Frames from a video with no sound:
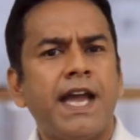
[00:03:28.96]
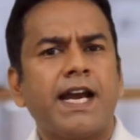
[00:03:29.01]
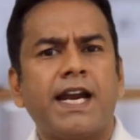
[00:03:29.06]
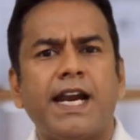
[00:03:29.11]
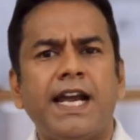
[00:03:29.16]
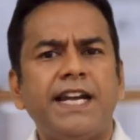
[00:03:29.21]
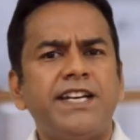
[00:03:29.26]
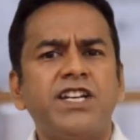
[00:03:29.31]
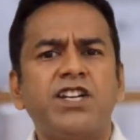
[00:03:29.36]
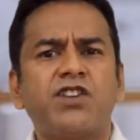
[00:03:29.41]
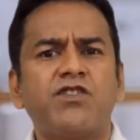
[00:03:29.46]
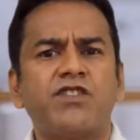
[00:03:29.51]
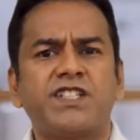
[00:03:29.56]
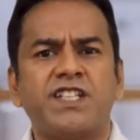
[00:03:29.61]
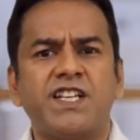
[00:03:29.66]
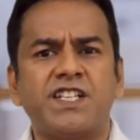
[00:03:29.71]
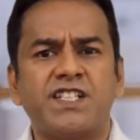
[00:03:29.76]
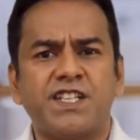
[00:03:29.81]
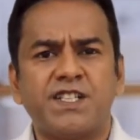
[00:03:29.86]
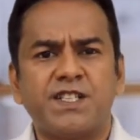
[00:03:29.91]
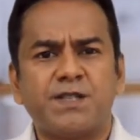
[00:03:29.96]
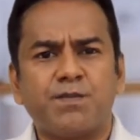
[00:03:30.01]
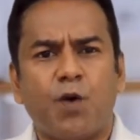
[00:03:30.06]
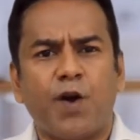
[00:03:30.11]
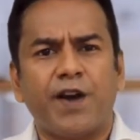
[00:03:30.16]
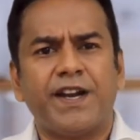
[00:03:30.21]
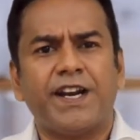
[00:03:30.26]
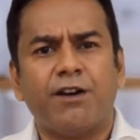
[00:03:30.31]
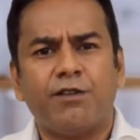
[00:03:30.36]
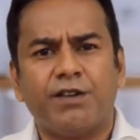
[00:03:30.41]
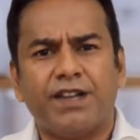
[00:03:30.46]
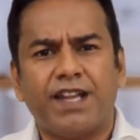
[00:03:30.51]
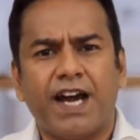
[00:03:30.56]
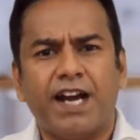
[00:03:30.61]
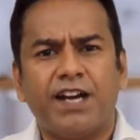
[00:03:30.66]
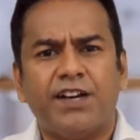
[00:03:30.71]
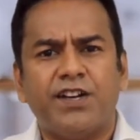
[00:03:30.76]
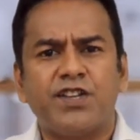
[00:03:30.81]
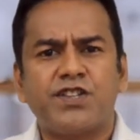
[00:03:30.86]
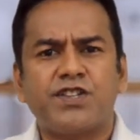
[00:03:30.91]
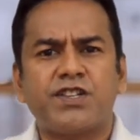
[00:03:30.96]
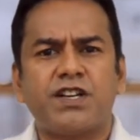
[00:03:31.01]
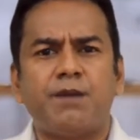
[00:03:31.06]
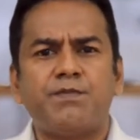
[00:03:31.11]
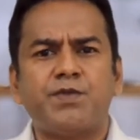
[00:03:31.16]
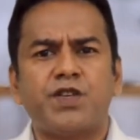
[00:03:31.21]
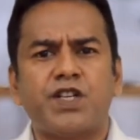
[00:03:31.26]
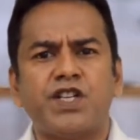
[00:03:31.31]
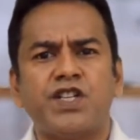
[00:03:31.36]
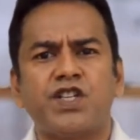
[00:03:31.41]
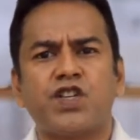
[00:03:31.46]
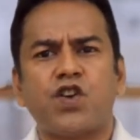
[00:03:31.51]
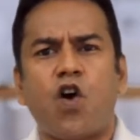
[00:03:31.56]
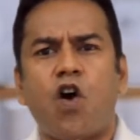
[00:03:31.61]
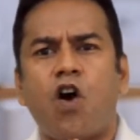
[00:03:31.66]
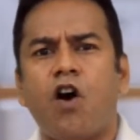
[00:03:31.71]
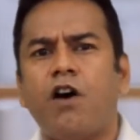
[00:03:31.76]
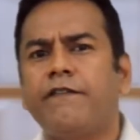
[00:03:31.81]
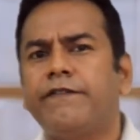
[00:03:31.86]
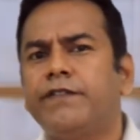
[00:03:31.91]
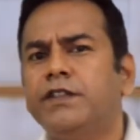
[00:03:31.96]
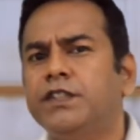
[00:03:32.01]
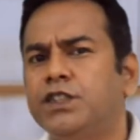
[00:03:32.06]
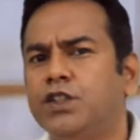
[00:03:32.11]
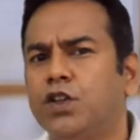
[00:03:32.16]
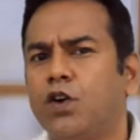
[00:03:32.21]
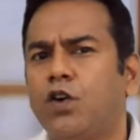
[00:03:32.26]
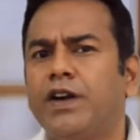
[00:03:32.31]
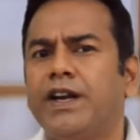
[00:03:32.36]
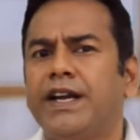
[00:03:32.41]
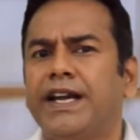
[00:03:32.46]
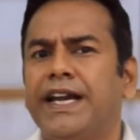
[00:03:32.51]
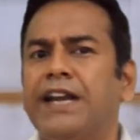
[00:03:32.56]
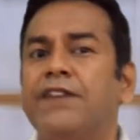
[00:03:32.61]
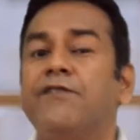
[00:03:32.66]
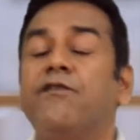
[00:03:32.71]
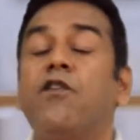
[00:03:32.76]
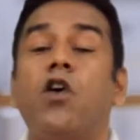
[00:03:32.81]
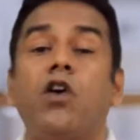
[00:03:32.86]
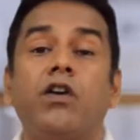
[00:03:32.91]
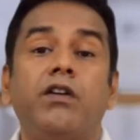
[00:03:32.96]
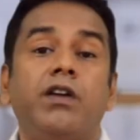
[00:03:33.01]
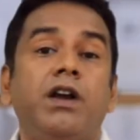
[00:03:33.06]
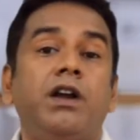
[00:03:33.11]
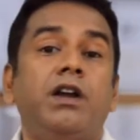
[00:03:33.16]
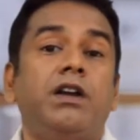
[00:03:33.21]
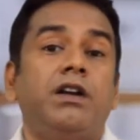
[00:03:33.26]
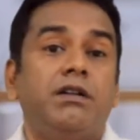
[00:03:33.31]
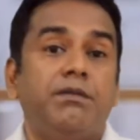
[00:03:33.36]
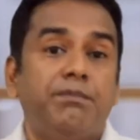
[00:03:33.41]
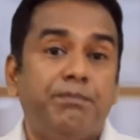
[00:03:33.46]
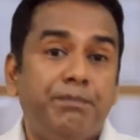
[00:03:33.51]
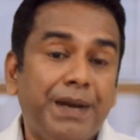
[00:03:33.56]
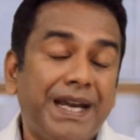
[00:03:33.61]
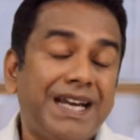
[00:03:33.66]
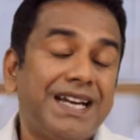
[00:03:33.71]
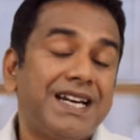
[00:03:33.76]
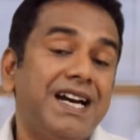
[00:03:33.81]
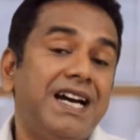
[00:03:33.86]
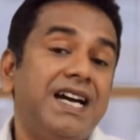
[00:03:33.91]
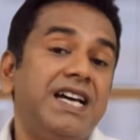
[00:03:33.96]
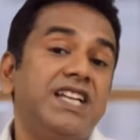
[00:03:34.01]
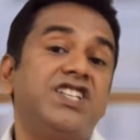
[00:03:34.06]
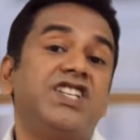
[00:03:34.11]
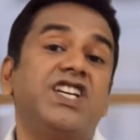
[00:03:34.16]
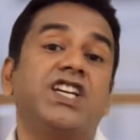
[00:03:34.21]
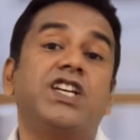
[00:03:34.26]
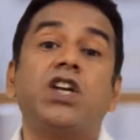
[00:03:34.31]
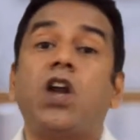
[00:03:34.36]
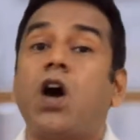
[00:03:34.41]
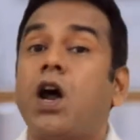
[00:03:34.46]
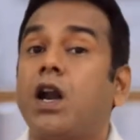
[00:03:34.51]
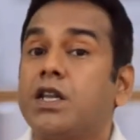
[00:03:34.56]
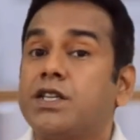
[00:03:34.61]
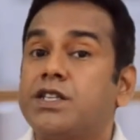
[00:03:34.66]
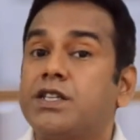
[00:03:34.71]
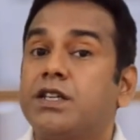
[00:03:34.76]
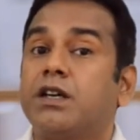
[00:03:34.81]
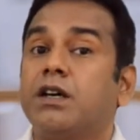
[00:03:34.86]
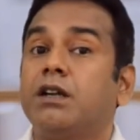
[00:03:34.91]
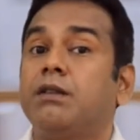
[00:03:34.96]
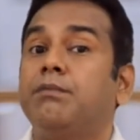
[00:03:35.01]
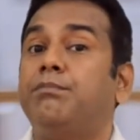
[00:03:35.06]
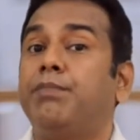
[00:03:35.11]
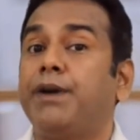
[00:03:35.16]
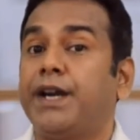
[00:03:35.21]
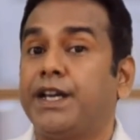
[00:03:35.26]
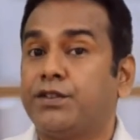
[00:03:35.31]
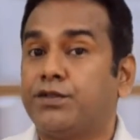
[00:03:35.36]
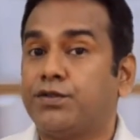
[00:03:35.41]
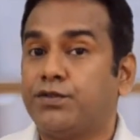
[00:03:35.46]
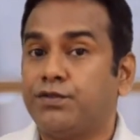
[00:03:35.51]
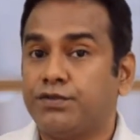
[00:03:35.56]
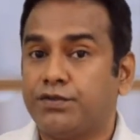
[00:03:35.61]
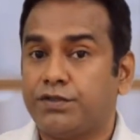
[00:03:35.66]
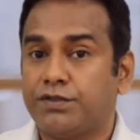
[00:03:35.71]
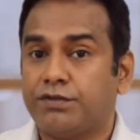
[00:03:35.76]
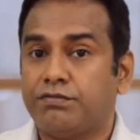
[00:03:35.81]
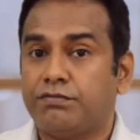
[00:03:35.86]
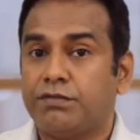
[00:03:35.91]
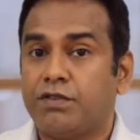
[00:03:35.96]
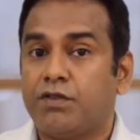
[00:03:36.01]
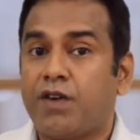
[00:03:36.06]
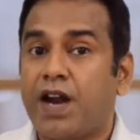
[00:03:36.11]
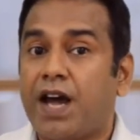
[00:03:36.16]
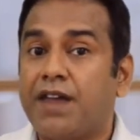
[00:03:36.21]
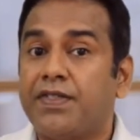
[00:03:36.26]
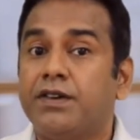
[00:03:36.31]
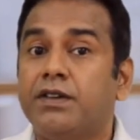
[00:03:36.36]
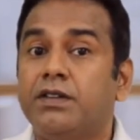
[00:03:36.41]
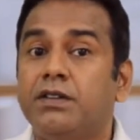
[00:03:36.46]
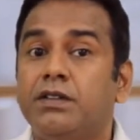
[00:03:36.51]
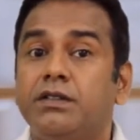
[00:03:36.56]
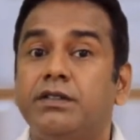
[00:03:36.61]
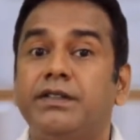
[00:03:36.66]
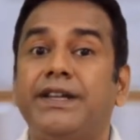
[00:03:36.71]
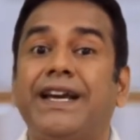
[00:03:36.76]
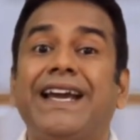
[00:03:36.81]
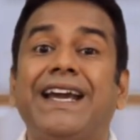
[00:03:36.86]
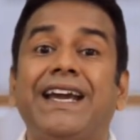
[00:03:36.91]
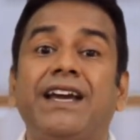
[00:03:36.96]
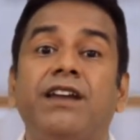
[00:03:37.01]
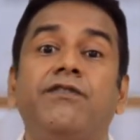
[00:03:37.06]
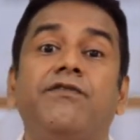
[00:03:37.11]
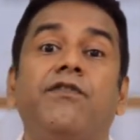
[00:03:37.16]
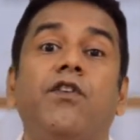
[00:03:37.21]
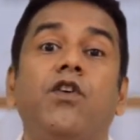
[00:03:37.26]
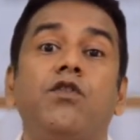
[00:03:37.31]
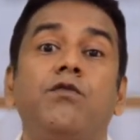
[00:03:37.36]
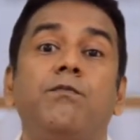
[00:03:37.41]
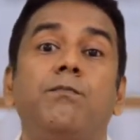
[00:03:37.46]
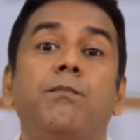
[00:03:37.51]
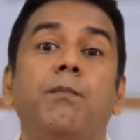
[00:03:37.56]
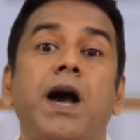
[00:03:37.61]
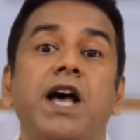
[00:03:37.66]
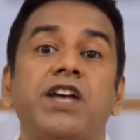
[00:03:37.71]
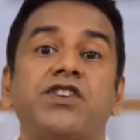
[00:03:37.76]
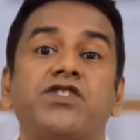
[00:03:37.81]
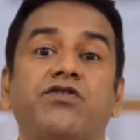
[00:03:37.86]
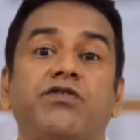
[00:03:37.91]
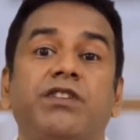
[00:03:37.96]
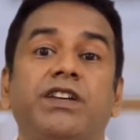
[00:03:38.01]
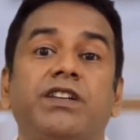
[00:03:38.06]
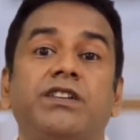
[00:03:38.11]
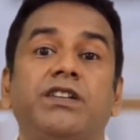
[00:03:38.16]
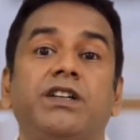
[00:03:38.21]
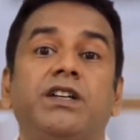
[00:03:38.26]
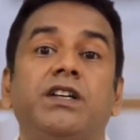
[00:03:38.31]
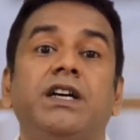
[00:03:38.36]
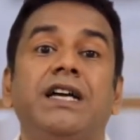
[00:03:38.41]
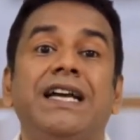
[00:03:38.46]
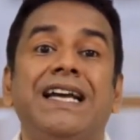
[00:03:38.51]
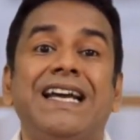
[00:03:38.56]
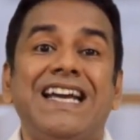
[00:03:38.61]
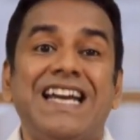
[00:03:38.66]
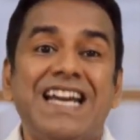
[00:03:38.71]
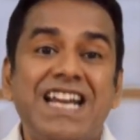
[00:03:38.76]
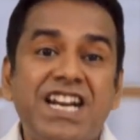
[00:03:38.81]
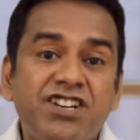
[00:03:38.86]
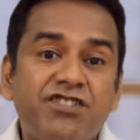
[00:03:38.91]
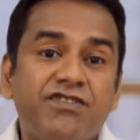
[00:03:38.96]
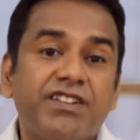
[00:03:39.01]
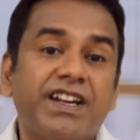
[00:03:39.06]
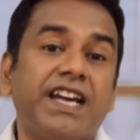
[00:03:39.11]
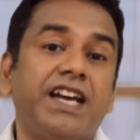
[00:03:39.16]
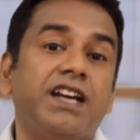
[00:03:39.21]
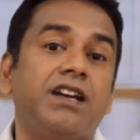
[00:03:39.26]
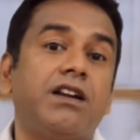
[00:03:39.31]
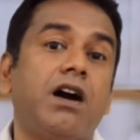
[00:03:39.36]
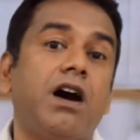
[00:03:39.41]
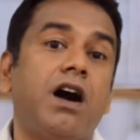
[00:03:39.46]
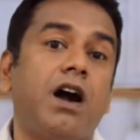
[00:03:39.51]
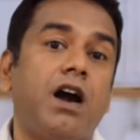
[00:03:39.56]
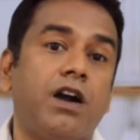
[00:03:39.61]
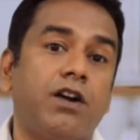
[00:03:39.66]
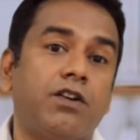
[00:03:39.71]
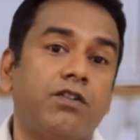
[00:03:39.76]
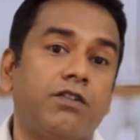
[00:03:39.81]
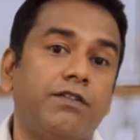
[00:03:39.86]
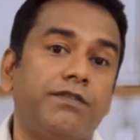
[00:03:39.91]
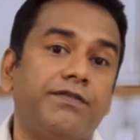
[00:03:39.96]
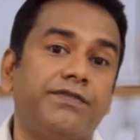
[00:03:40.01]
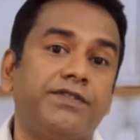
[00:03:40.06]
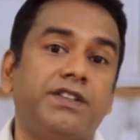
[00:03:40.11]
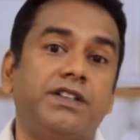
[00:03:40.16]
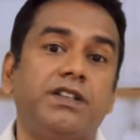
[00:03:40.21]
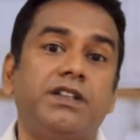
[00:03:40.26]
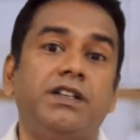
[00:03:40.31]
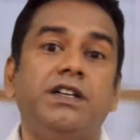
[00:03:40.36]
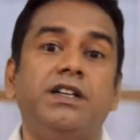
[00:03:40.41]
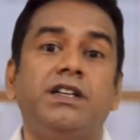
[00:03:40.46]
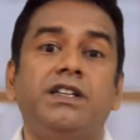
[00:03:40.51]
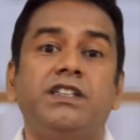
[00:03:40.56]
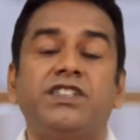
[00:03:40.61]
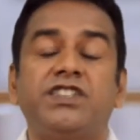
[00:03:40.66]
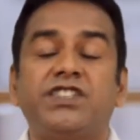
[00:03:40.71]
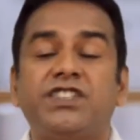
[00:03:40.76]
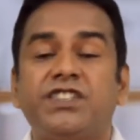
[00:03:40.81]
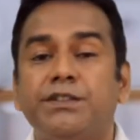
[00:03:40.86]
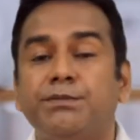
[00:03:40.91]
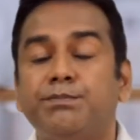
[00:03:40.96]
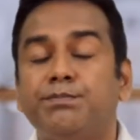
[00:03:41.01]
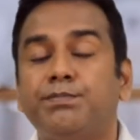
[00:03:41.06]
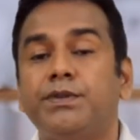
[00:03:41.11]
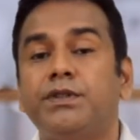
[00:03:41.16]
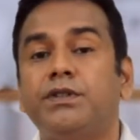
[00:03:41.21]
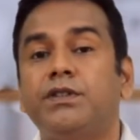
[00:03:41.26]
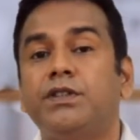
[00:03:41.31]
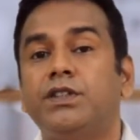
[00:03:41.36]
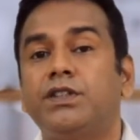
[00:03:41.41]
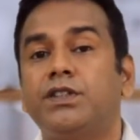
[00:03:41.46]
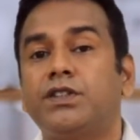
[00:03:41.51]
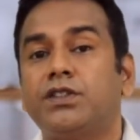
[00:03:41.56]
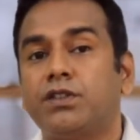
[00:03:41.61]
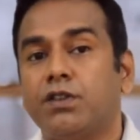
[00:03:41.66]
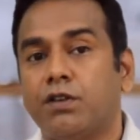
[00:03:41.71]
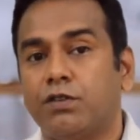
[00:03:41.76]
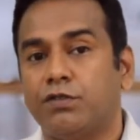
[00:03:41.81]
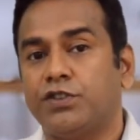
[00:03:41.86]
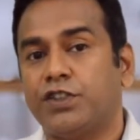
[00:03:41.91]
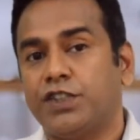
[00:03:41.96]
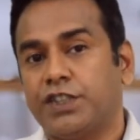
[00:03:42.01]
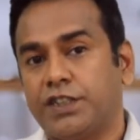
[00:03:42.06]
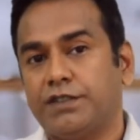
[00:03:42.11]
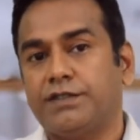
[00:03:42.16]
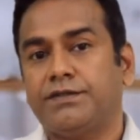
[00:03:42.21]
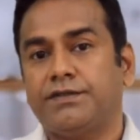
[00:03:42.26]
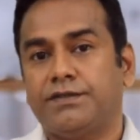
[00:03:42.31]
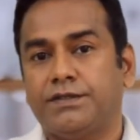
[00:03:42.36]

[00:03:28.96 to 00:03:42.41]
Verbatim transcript: Clayton Christensen's point out that disruptions often don't involve big technological breakthroughs. Rather, they involve mastering the intricate art of the simple solution.